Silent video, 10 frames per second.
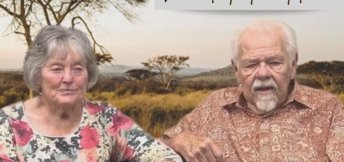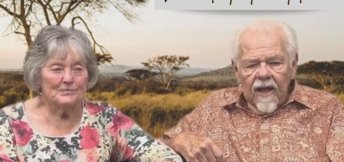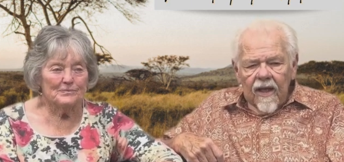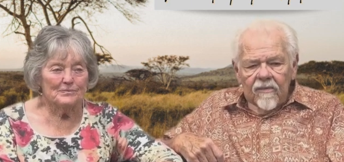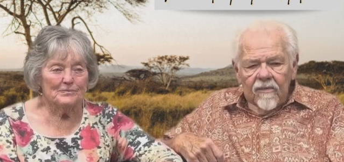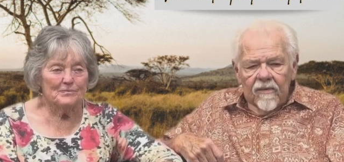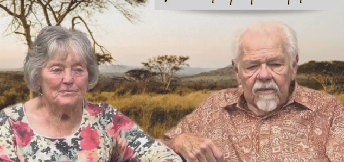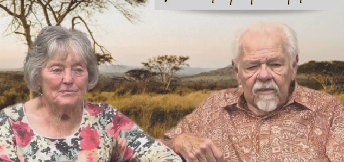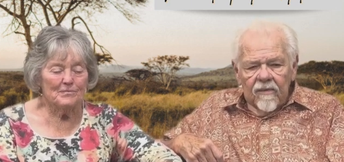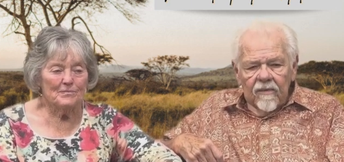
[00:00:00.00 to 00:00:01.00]
Speaker 1: can't
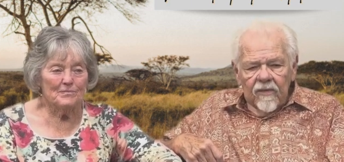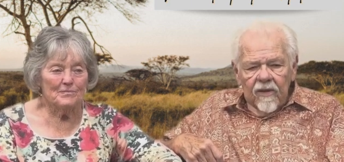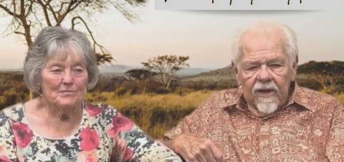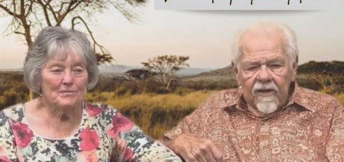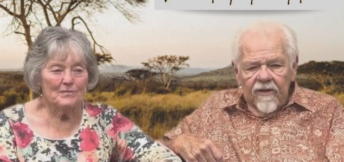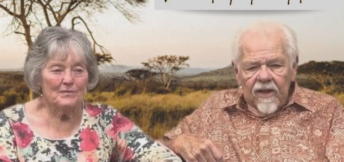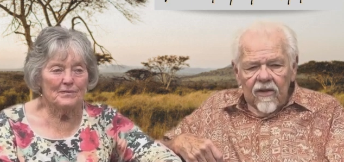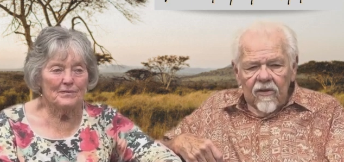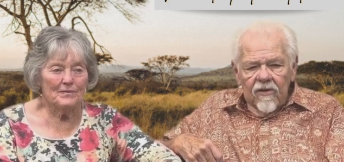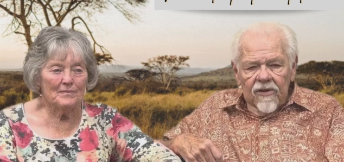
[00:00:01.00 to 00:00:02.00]
believe that
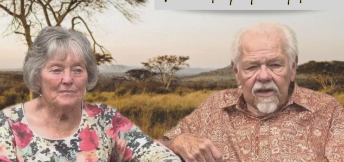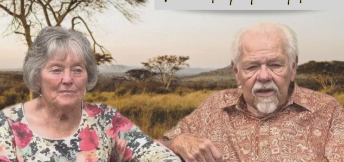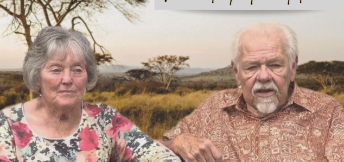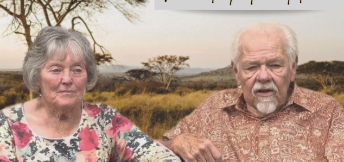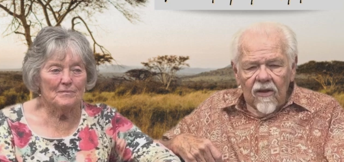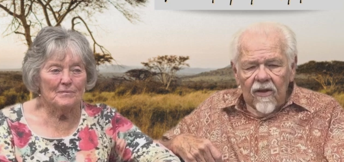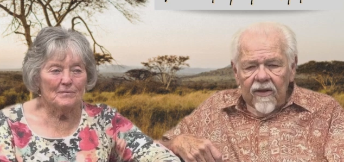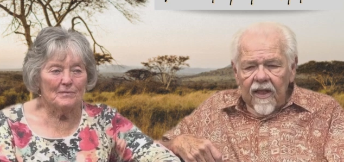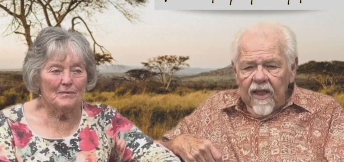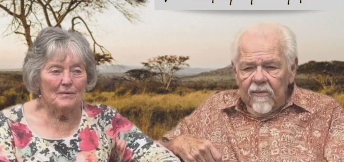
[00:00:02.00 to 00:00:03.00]
you see all
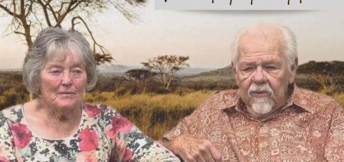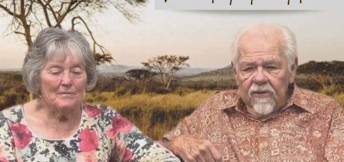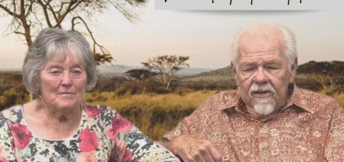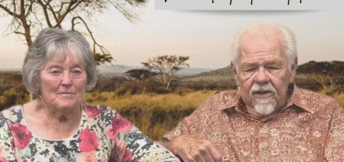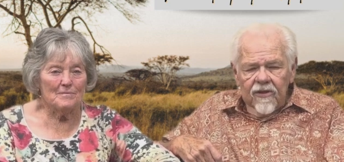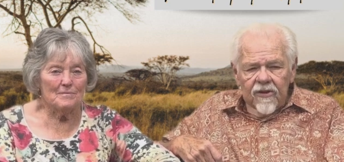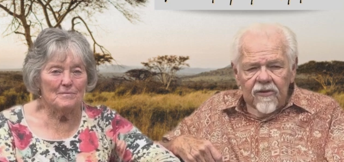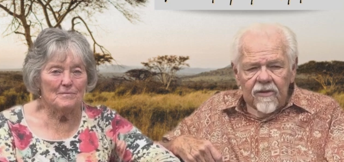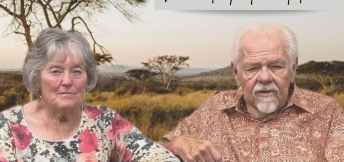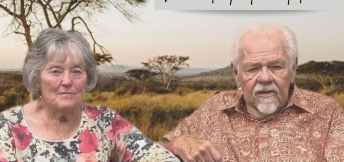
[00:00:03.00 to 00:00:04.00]
the animals that you
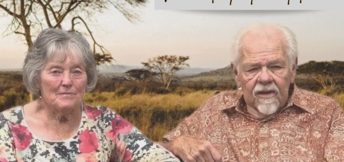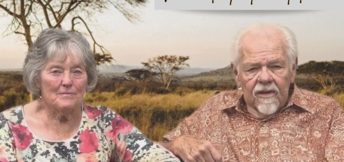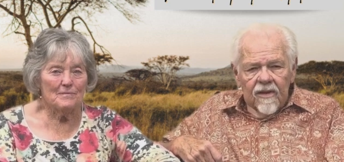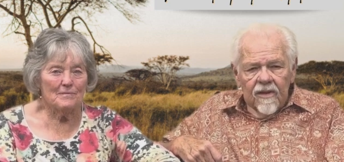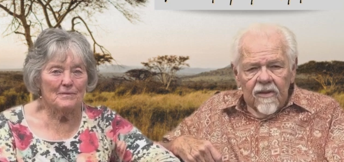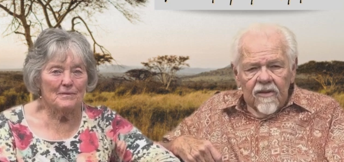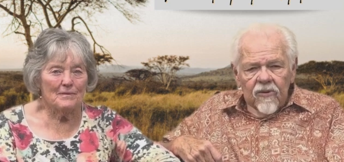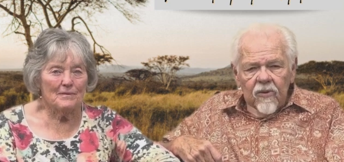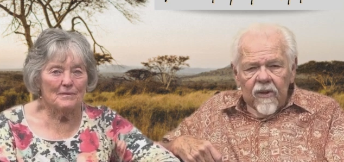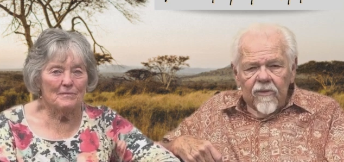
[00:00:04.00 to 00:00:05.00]

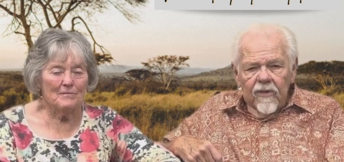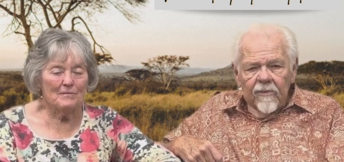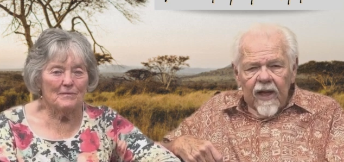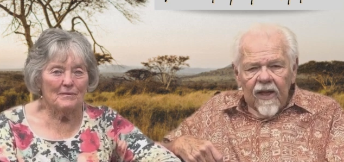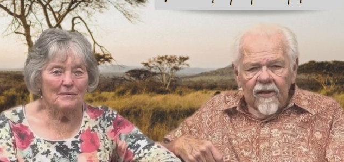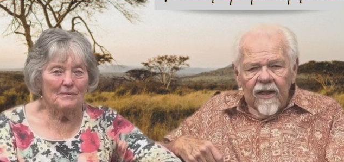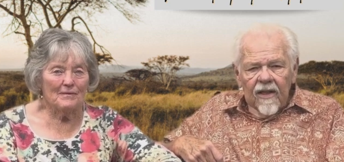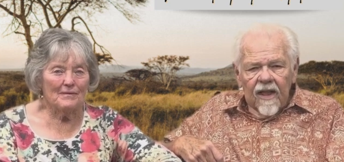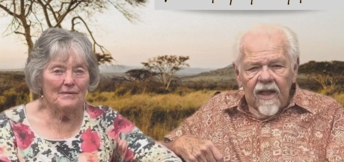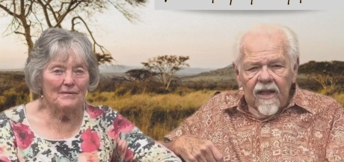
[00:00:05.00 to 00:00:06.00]
dreamed about
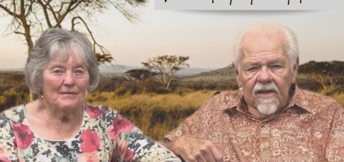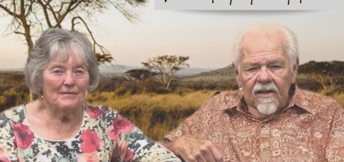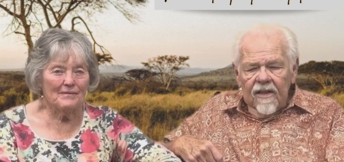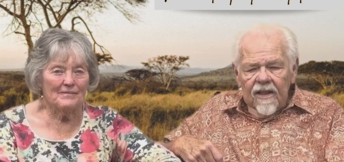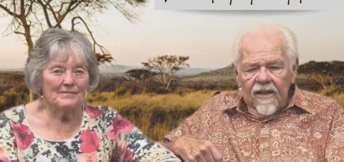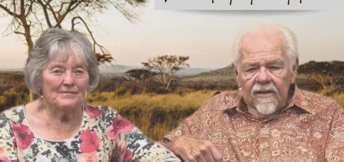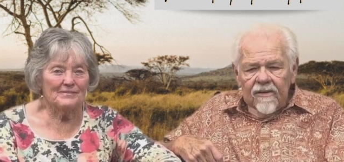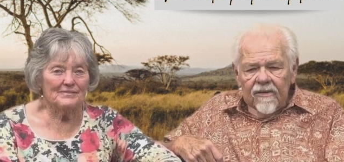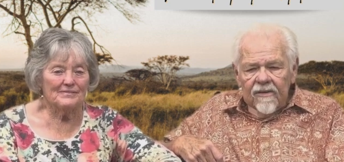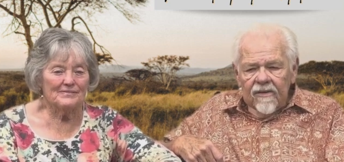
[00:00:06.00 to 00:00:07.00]
and uh,
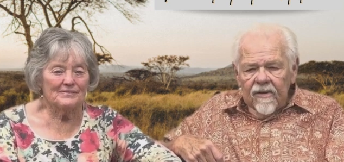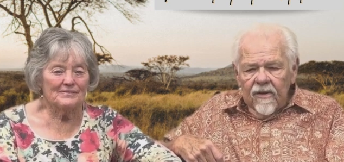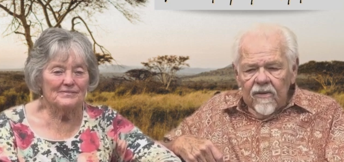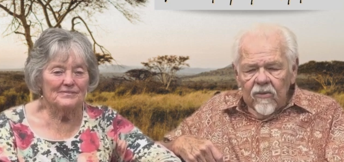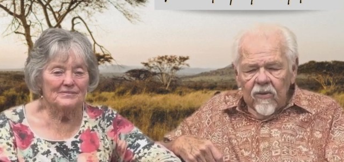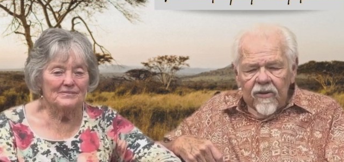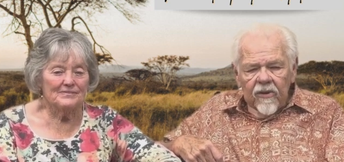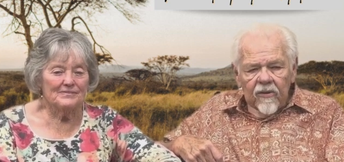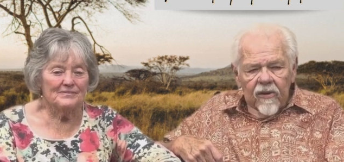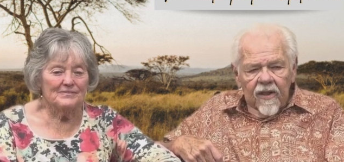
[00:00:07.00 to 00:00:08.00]
when you
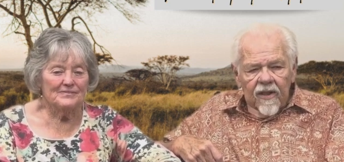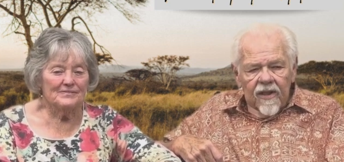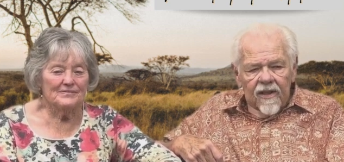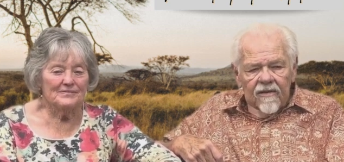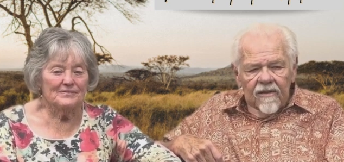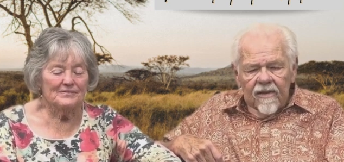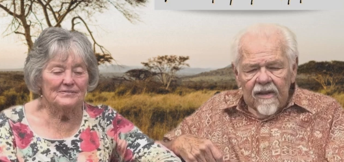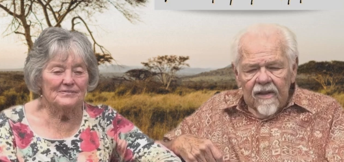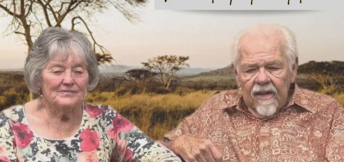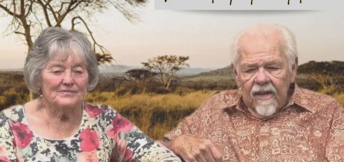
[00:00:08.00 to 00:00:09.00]
were a kid
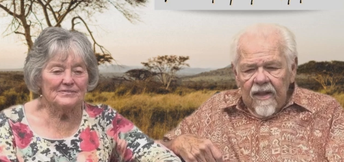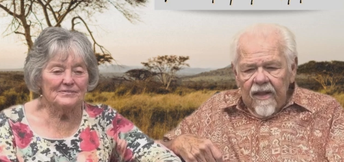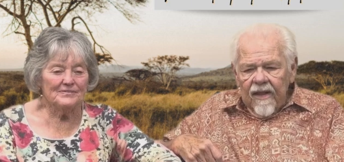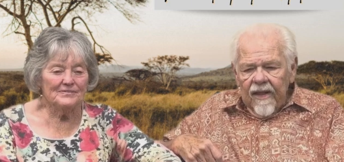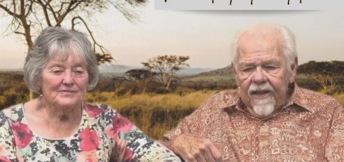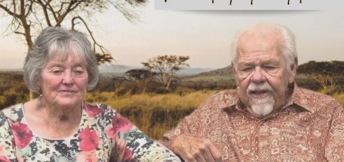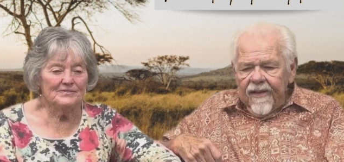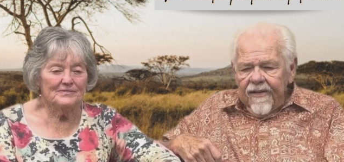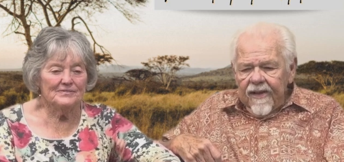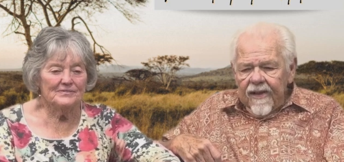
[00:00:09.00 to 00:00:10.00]

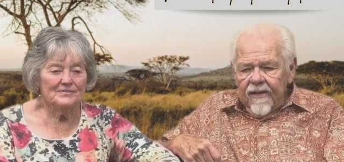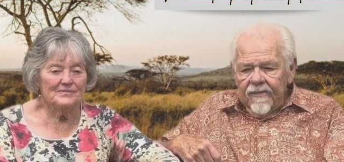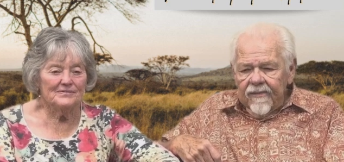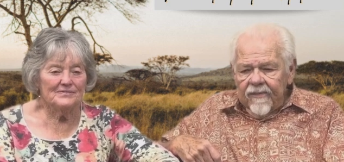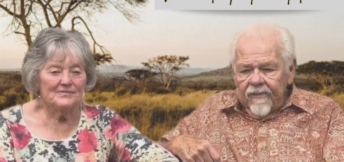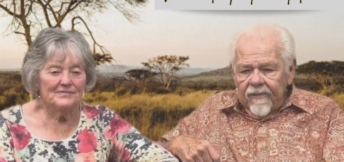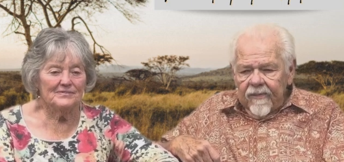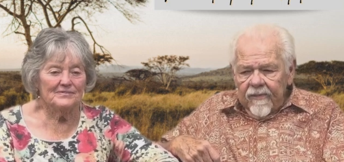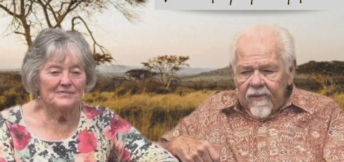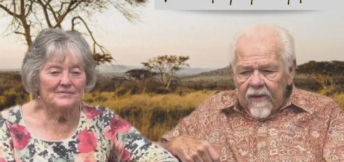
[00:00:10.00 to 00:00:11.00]
and uh,
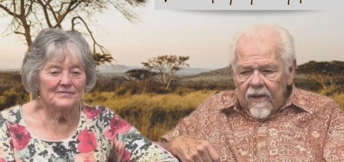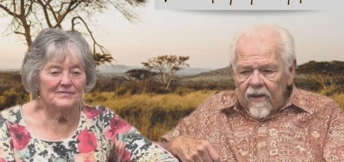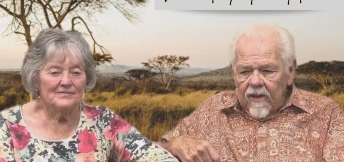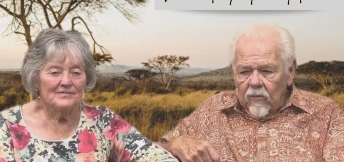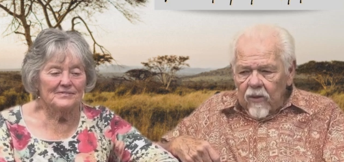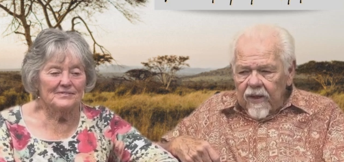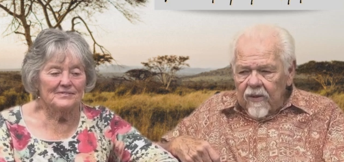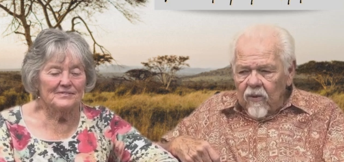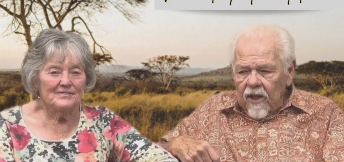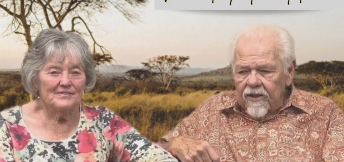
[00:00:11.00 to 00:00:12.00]
in the morning
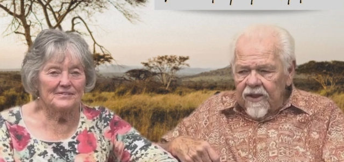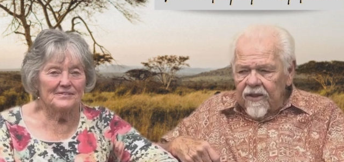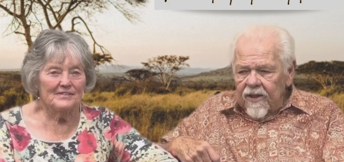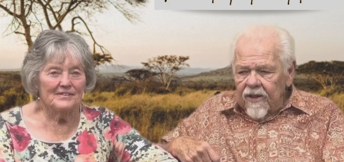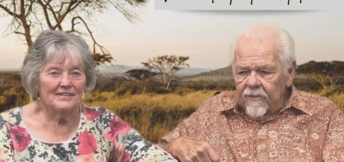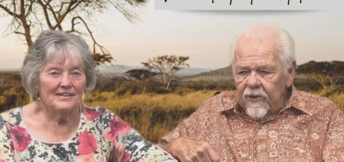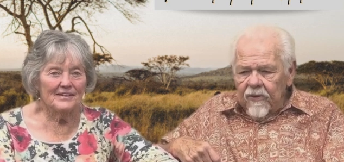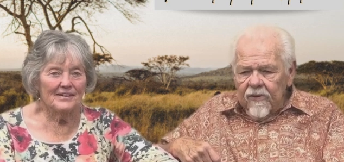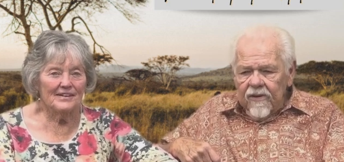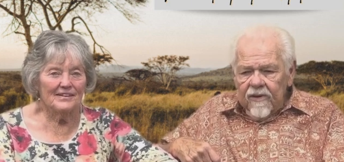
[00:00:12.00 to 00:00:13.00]
watching the
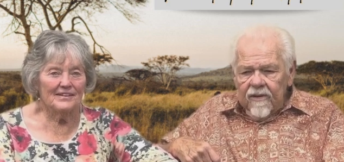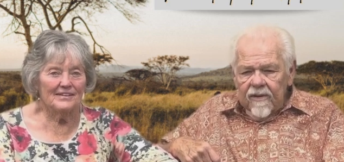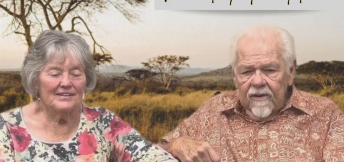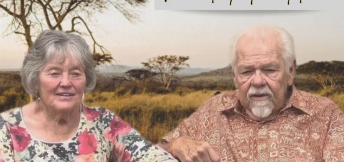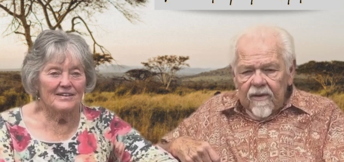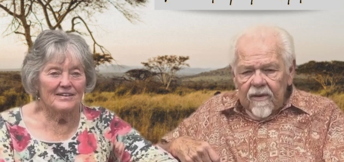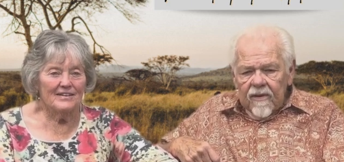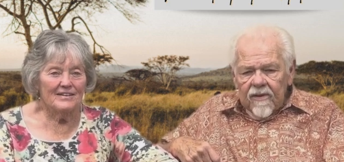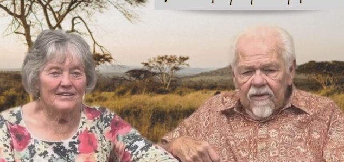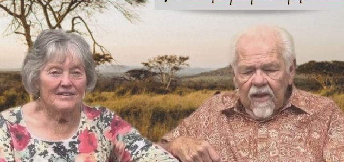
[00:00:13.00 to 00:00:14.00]
hippos
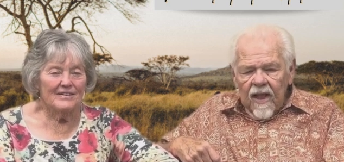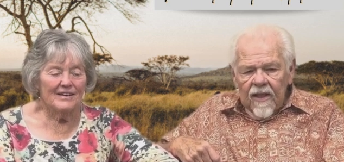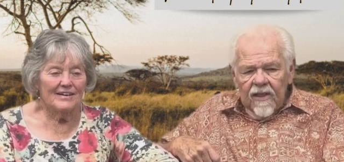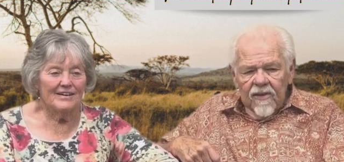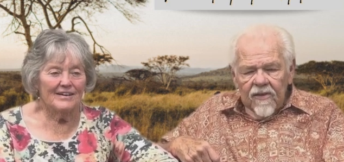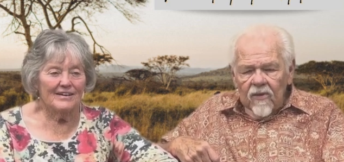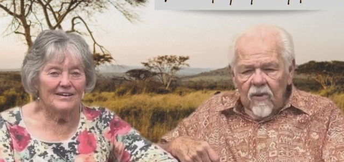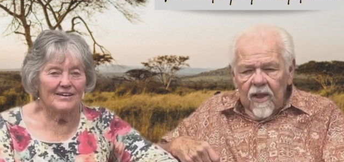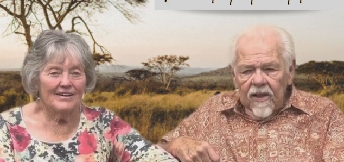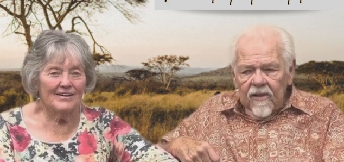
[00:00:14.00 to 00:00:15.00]
slide into the
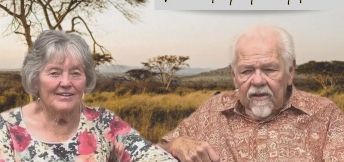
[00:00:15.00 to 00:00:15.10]
water